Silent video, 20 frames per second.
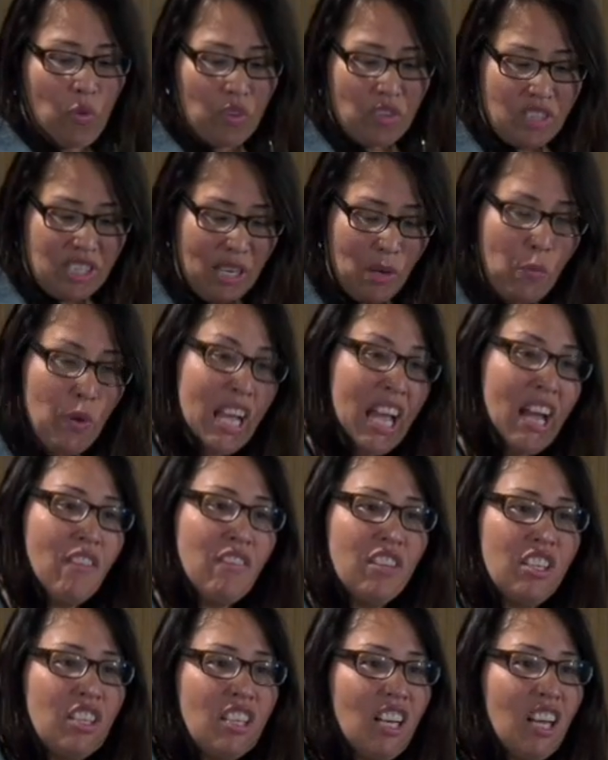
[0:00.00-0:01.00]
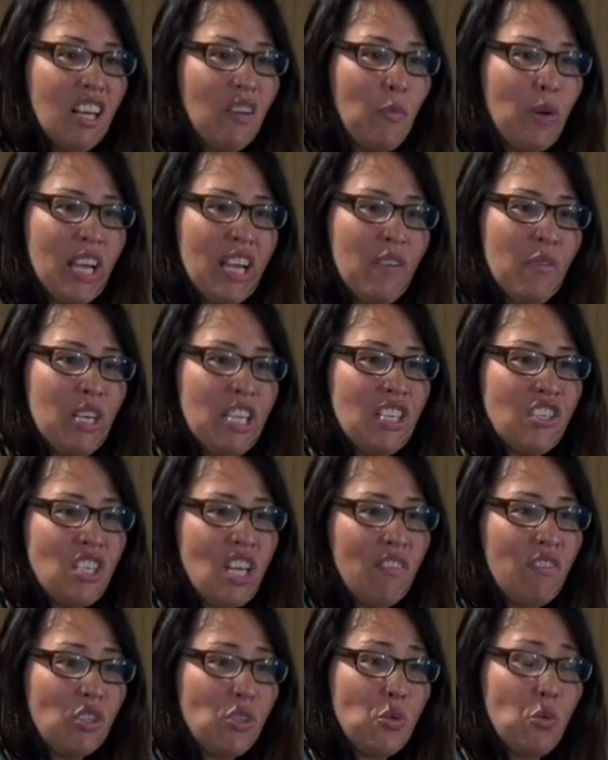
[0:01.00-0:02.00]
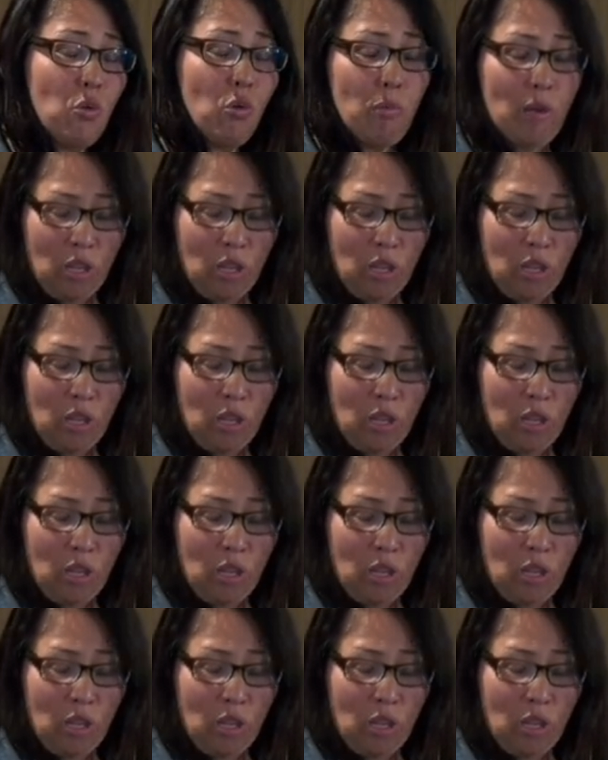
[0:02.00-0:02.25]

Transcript: say we each have a tool